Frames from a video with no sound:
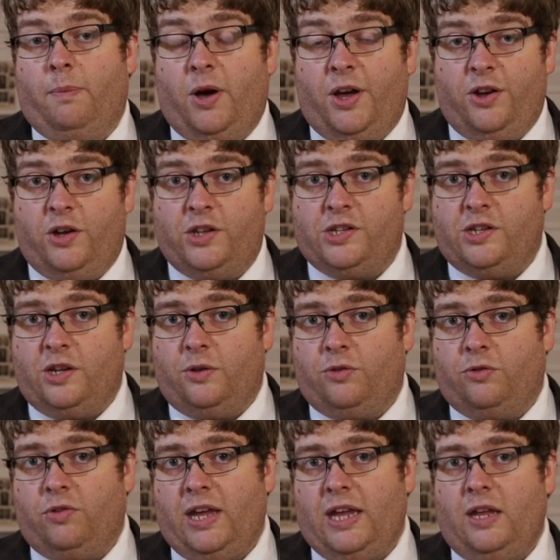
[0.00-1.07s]
By
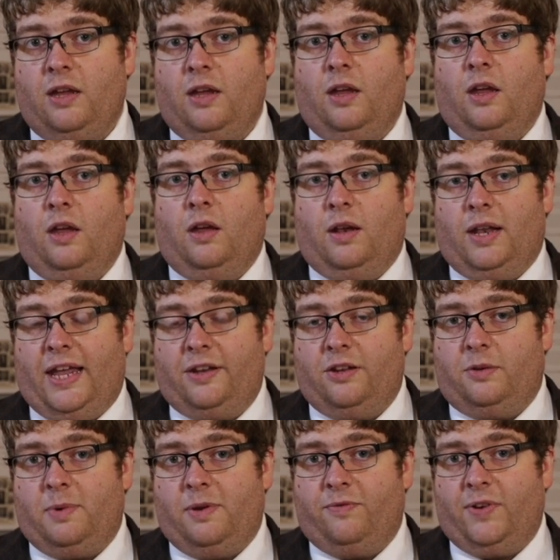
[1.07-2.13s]
1903, land
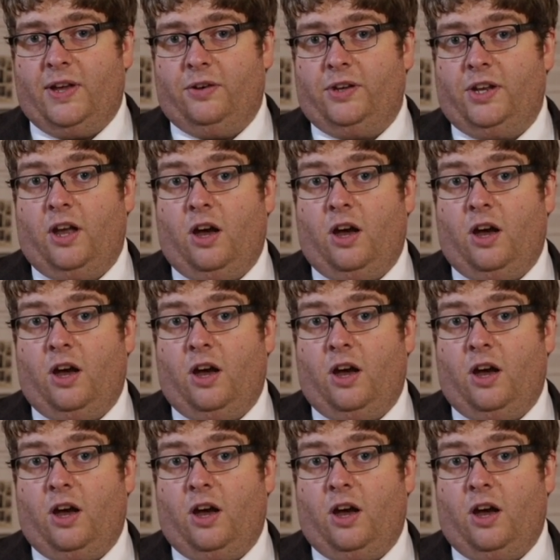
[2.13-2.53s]
had been found in